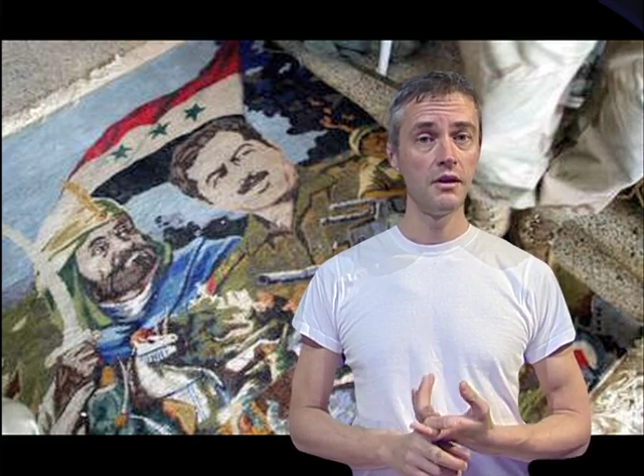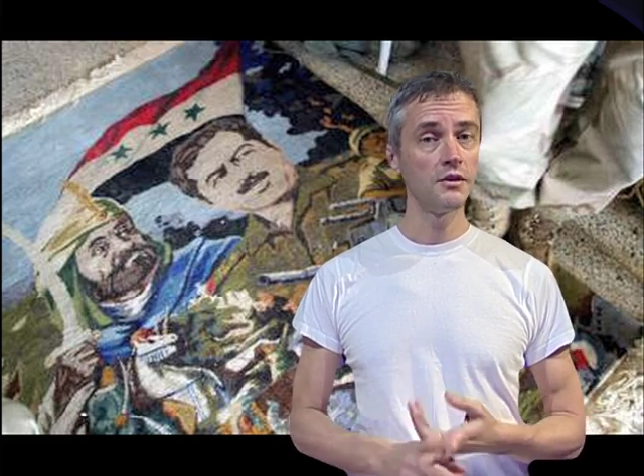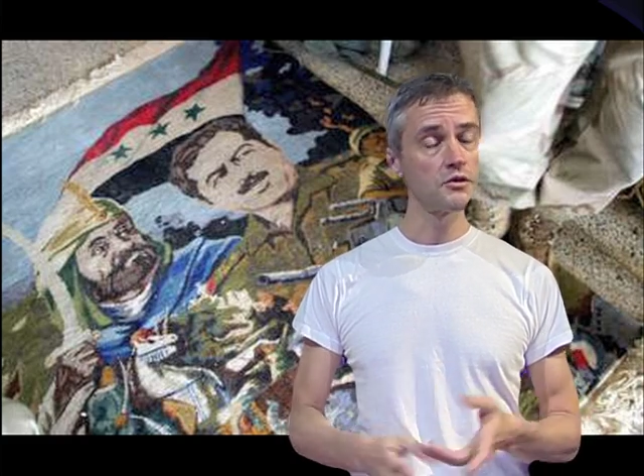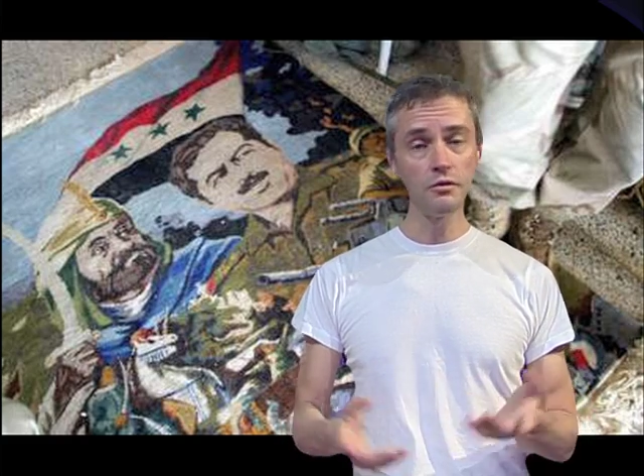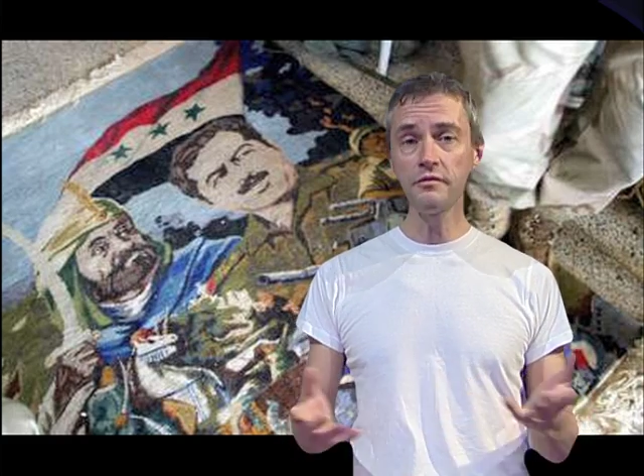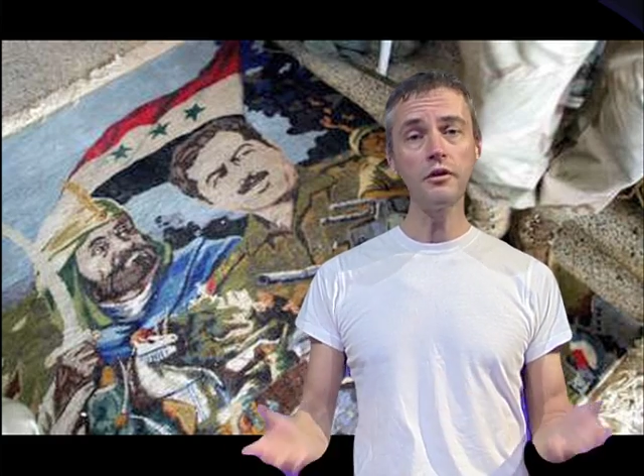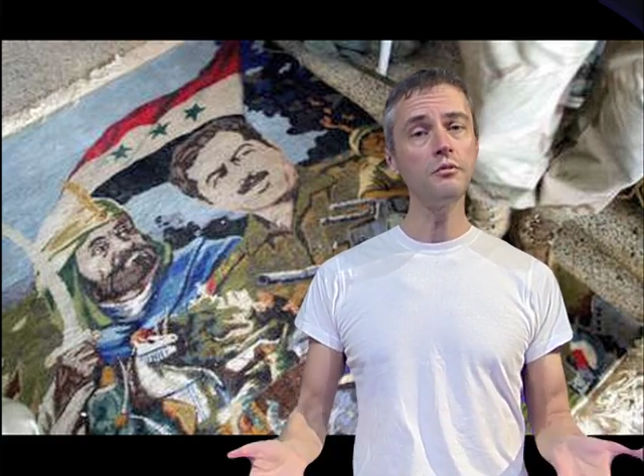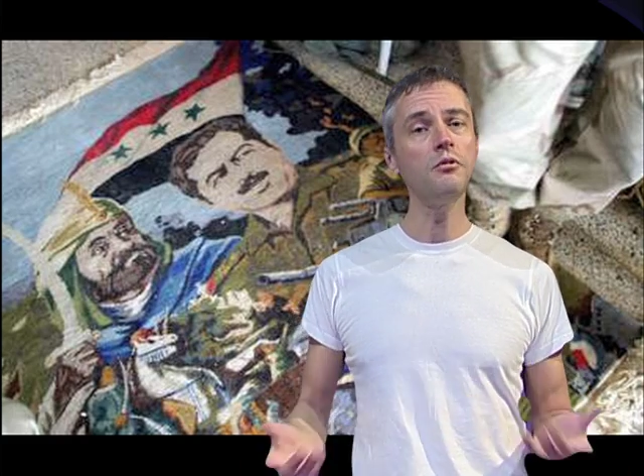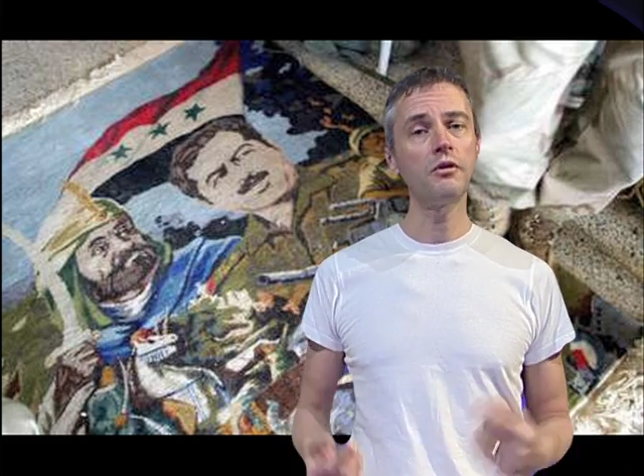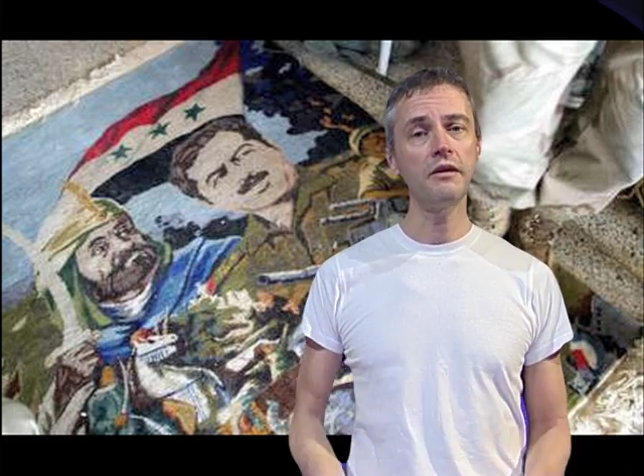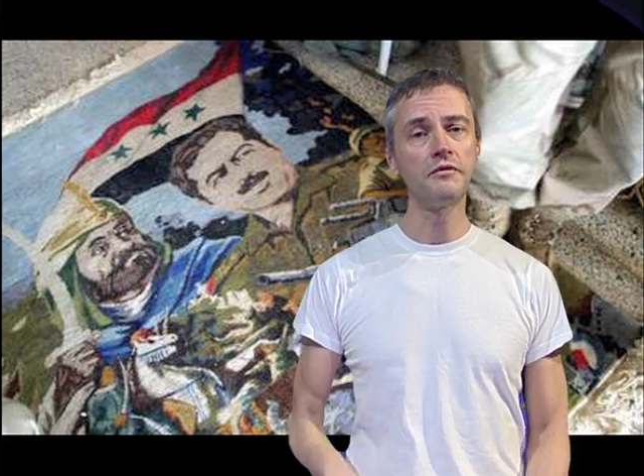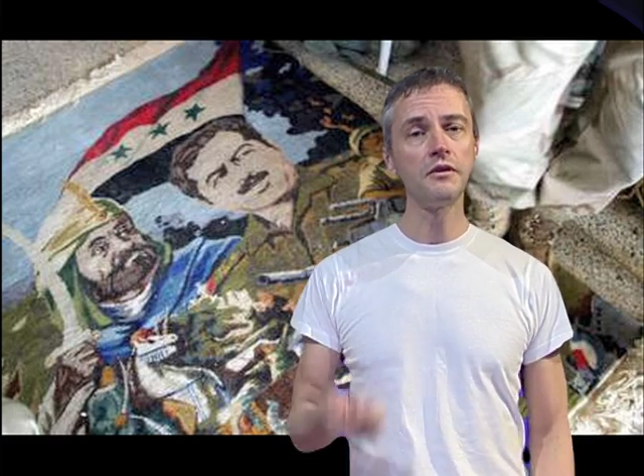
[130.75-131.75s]
It's all very
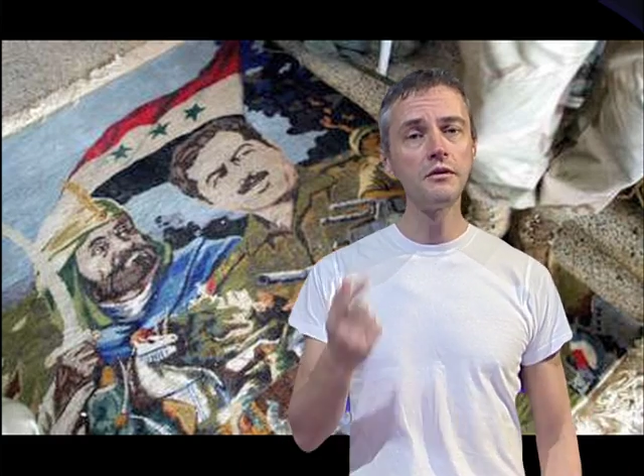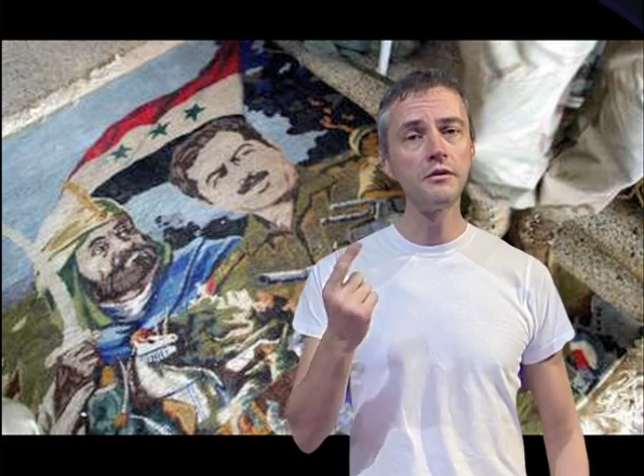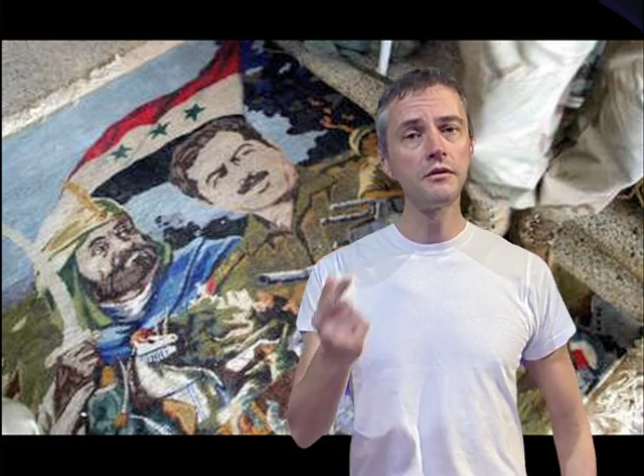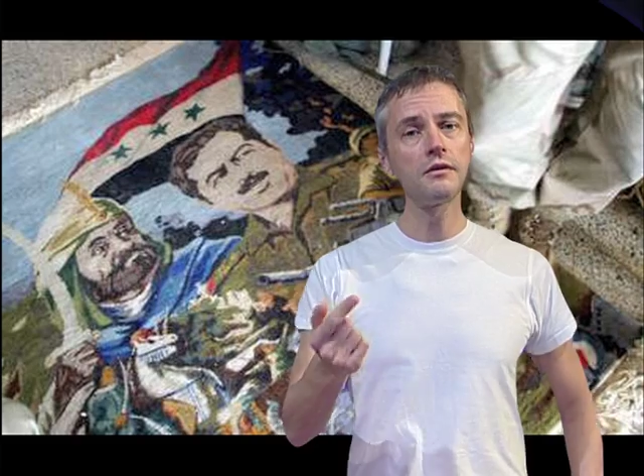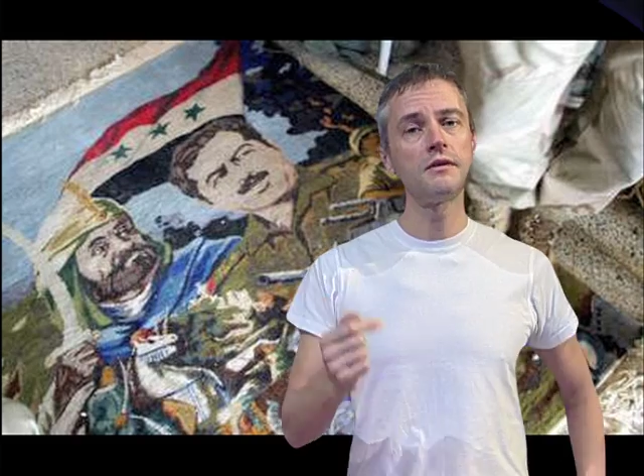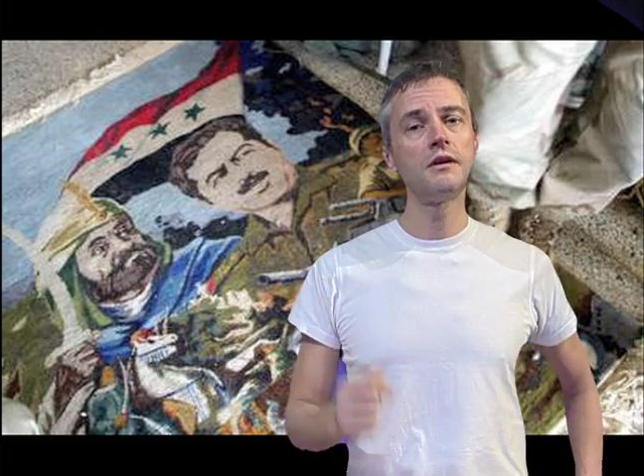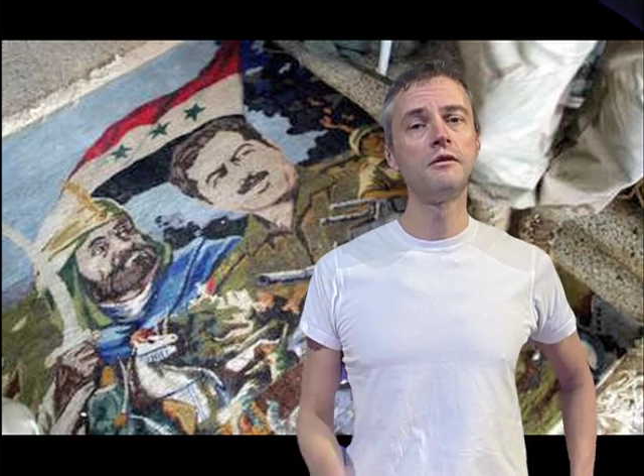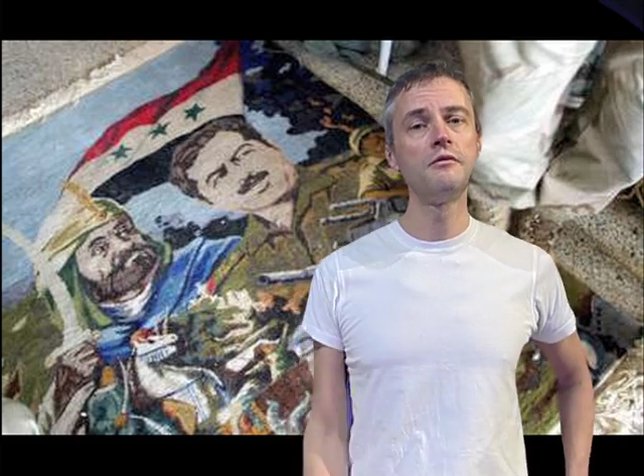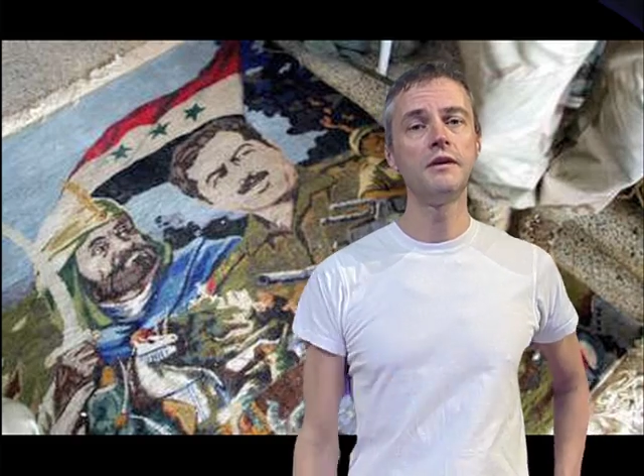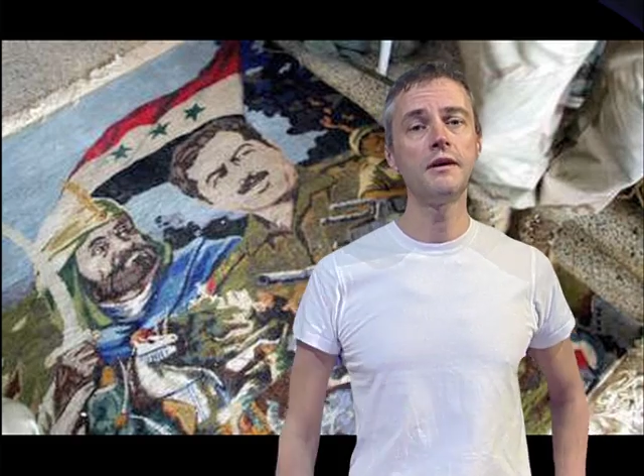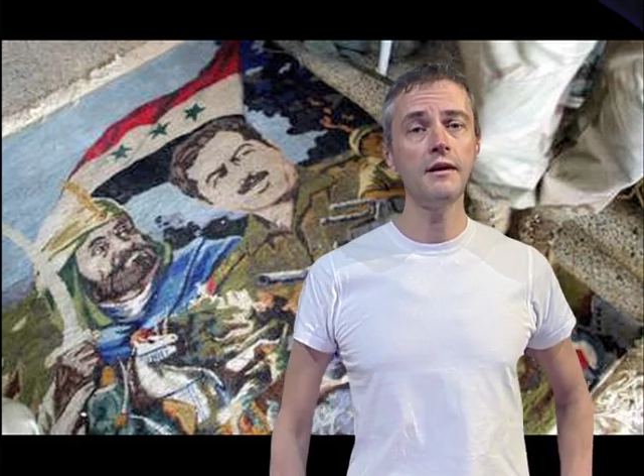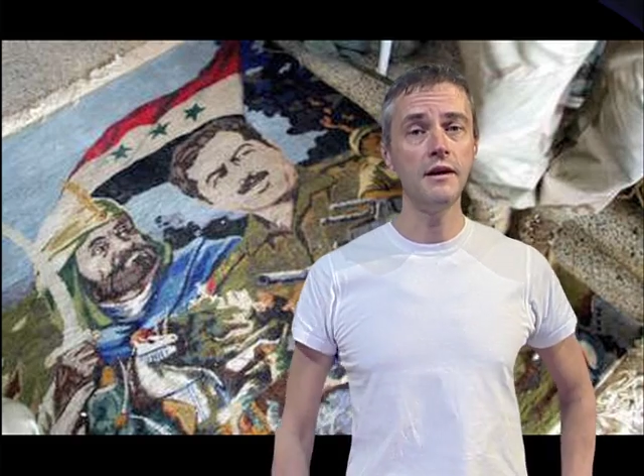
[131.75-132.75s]
well having a good idea
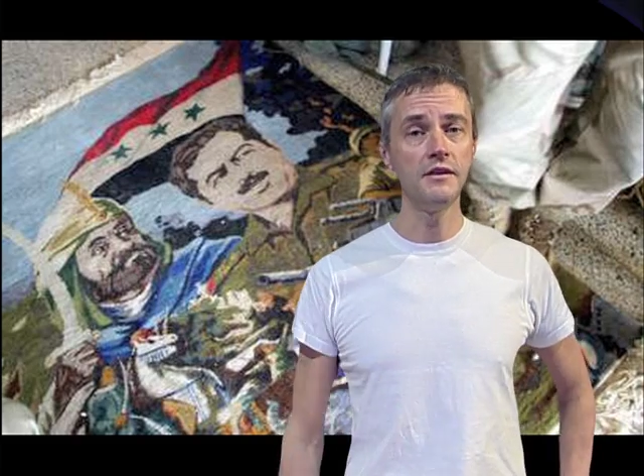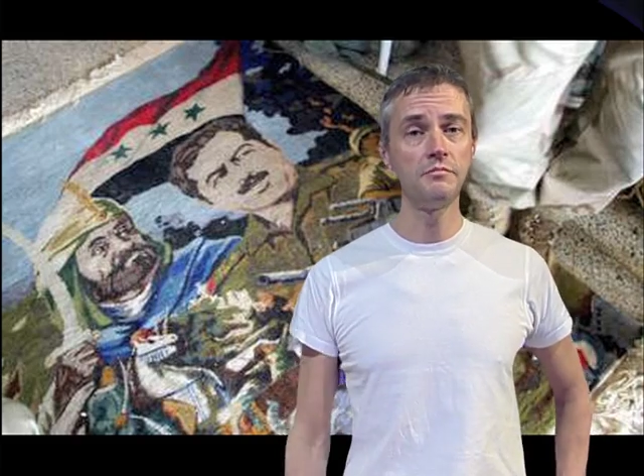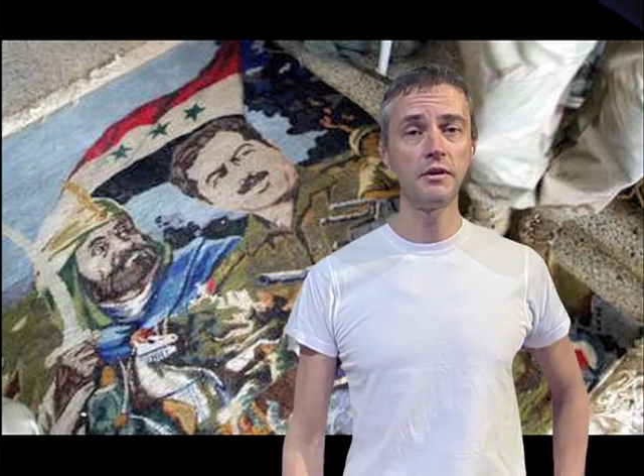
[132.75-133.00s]
in your head,